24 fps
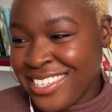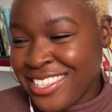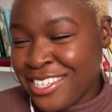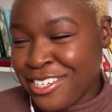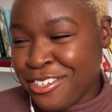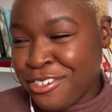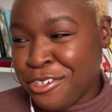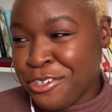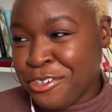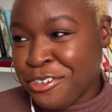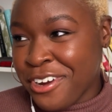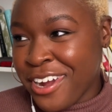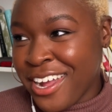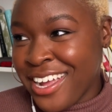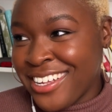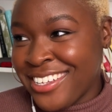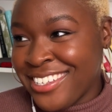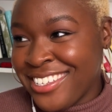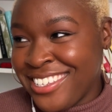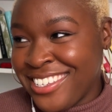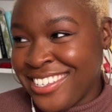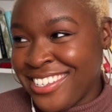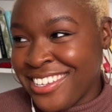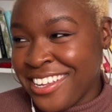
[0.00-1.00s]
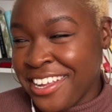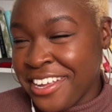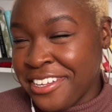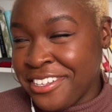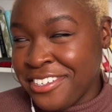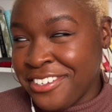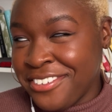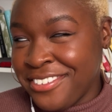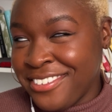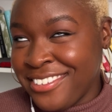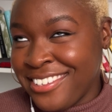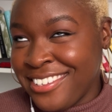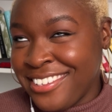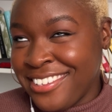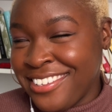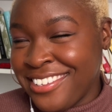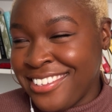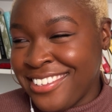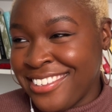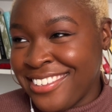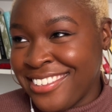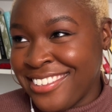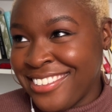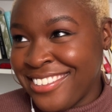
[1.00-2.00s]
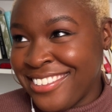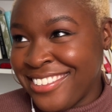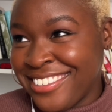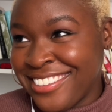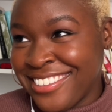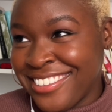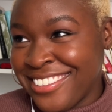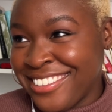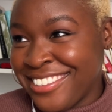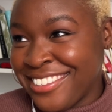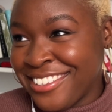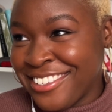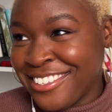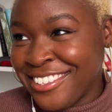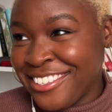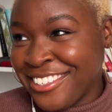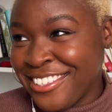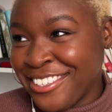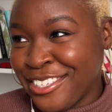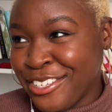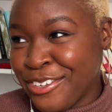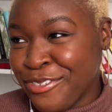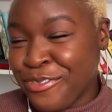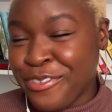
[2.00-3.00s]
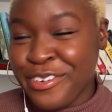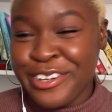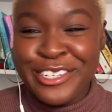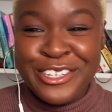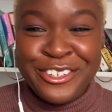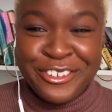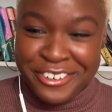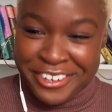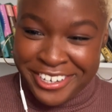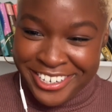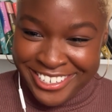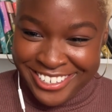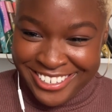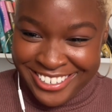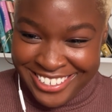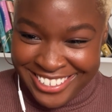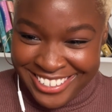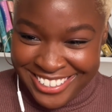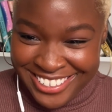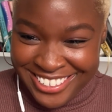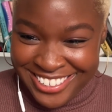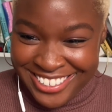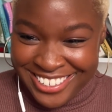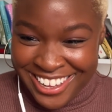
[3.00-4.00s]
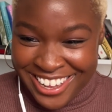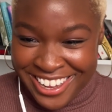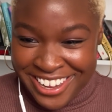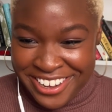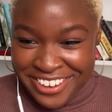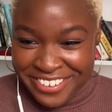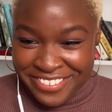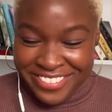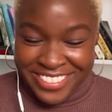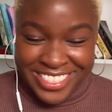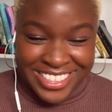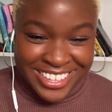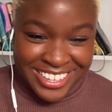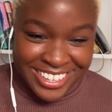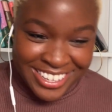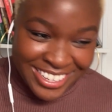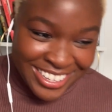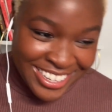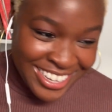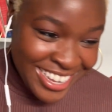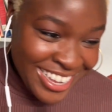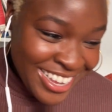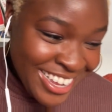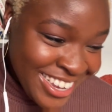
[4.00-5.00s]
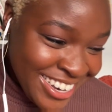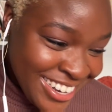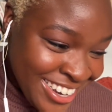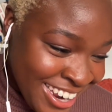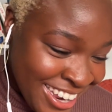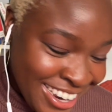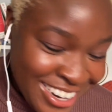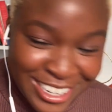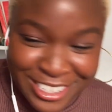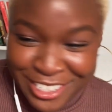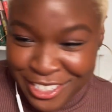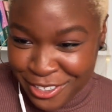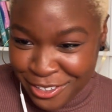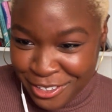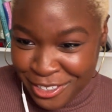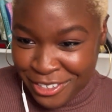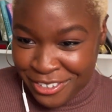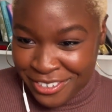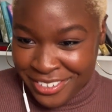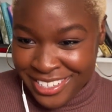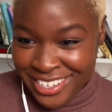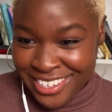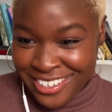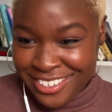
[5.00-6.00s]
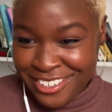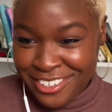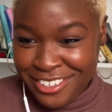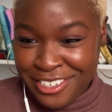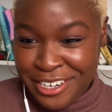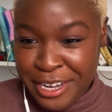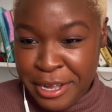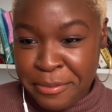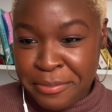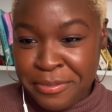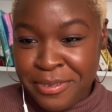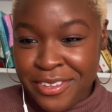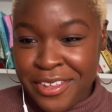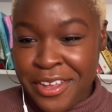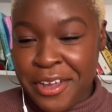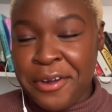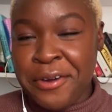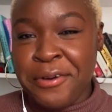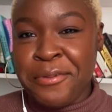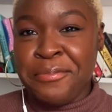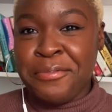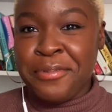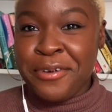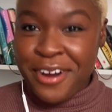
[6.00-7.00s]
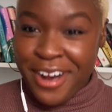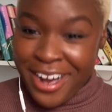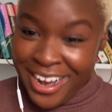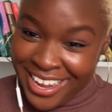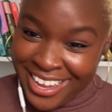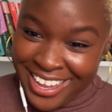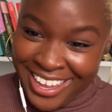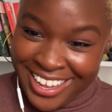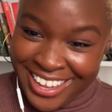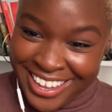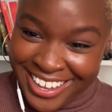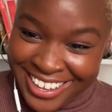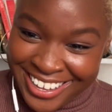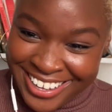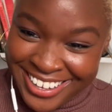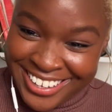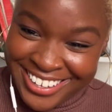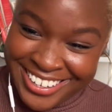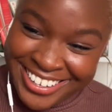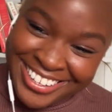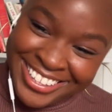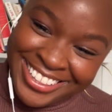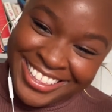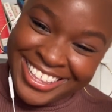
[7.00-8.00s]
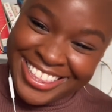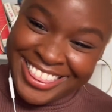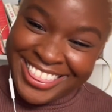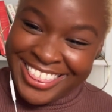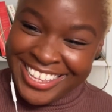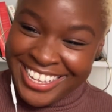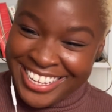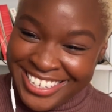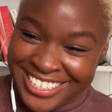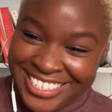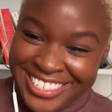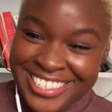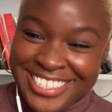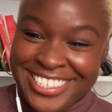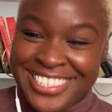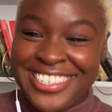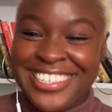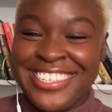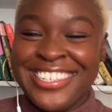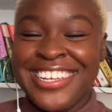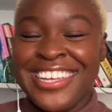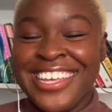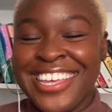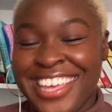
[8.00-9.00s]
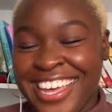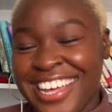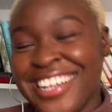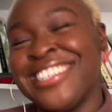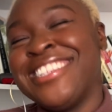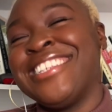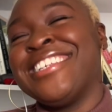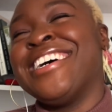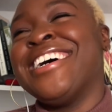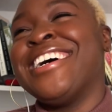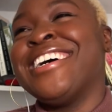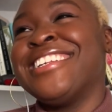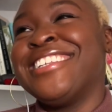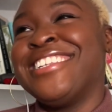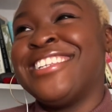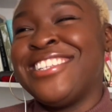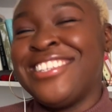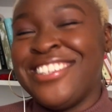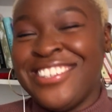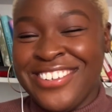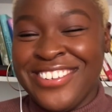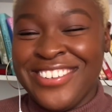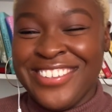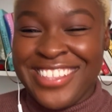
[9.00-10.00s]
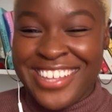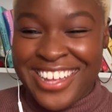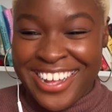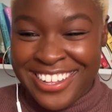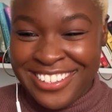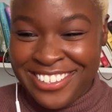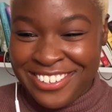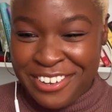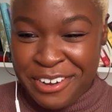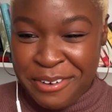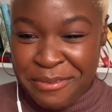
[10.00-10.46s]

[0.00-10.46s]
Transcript: stress and just frustrations of the Nana Shoji relationship. So, praying that this gets us to the concert